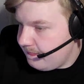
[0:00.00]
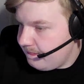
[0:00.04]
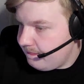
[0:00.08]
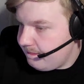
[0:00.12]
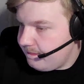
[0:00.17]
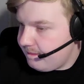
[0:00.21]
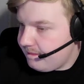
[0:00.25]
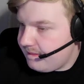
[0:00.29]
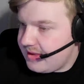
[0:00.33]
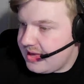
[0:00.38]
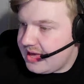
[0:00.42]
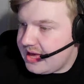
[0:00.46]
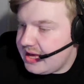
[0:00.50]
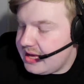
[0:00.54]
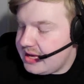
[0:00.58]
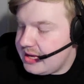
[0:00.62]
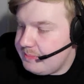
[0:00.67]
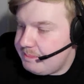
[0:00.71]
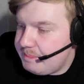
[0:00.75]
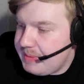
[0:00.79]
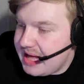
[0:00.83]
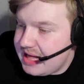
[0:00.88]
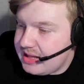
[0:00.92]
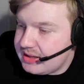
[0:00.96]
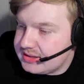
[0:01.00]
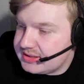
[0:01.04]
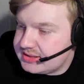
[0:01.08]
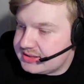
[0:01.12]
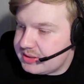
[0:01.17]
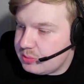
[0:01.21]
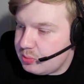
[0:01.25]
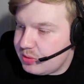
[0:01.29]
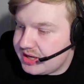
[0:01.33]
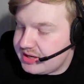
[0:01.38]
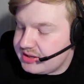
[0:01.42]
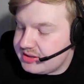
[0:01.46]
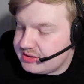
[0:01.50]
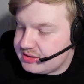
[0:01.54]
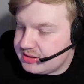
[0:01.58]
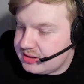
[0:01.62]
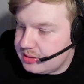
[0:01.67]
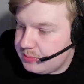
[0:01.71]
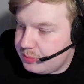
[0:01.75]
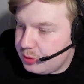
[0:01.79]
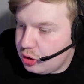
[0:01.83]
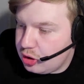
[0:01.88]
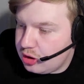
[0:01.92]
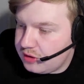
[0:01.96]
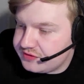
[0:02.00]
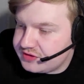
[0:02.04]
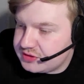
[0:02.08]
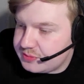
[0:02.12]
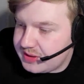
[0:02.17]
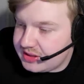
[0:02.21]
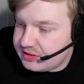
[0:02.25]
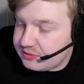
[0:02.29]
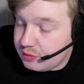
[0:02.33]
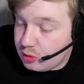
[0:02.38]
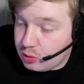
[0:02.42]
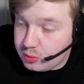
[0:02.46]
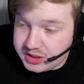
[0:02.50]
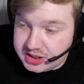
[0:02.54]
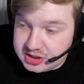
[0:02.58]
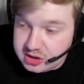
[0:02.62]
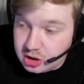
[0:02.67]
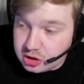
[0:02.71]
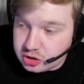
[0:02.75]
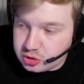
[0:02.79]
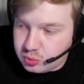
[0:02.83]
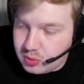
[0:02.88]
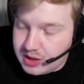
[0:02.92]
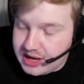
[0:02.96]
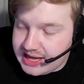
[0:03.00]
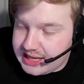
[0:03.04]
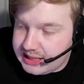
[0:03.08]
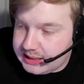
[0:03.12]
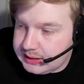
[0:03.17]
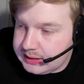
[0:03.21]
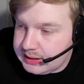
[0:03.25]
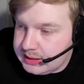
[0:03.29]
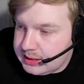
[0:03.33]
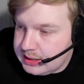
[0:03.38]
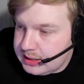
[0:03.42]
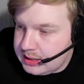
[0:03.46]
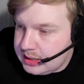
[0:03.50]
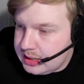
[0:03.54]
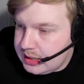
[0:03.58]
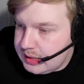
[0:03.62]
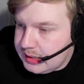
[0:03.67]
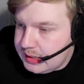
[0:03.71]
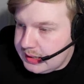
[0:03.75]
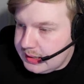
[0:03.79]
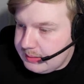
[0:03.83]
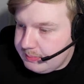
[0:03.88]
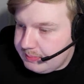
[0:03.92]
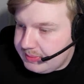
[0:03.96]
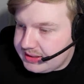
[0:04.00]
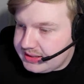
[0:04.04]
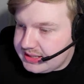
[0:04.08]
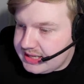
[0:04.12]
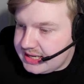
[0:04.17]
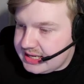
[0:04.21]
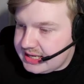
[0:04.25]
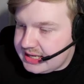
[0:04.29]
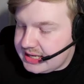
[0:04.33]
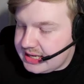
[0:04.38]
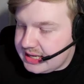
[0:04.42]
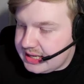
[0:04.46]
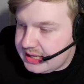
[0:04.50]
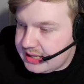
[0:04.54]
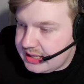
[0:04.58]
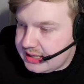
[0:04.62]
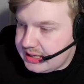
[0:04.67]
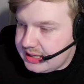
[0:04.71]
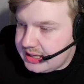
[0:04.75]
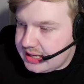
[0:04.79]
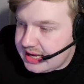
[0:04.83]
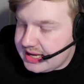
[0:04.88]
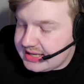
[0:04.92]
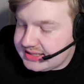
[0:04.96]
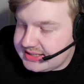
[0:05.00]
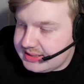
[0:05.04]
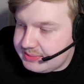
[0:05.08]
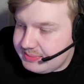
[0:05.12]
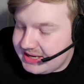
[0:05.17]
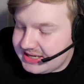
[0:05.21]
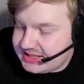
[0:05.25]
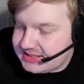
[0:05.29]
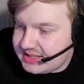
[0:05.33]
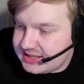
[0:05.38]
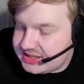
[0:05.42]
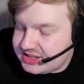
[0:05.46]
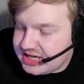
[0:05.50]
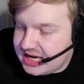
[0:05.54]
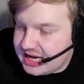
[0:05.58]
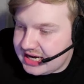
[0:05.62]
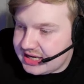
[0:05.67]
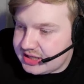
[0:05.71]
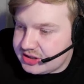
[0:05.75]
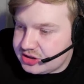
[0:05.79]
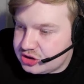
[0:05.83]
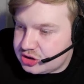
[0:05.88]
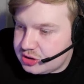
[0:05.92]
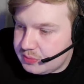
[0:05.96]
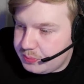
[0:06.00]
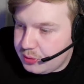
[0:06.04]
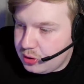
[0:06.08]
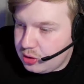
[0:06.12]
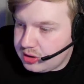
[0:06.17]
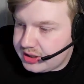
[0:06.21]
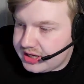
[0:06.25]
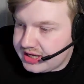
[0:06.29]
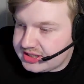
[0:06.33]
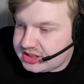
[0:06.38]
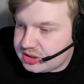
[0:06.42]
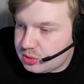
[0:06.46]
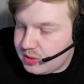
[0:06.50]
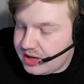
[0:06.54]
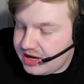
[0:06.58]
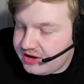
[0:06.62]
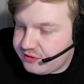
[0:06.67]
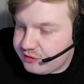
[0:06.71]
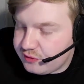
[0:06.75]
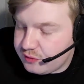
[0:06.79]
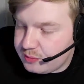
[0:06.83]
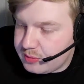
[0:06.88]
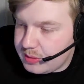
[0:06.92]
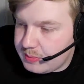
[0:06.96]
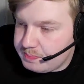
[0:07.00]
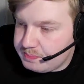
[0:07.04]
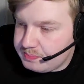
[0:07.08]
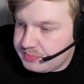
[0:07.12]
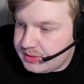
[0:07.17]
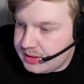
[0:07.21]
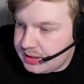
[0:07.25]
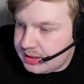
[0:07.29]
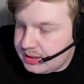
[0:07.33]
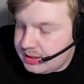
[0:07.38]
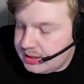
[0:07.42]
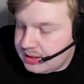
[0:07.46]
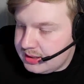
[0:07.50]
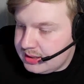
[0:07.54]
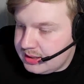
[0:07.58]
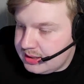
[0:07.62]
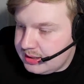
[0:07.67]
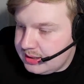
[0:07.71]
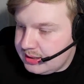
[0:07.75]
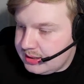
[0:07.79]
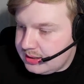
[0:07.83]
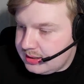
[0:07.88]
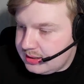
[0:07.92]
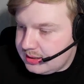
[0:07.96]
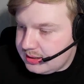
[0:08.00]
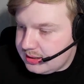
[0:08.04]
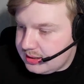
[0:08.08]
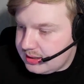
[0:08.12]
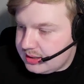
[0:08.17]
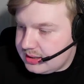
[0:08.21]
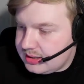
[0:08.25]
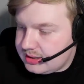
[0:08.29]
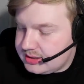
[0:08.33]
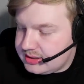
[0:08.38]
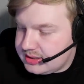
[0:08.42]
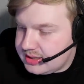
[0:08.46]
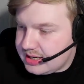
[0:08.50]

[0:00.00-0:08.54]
Yeah, he battles to win the ball off Smith Rowe, and he does well. But as he makes the challenge, the ball gets away from him. And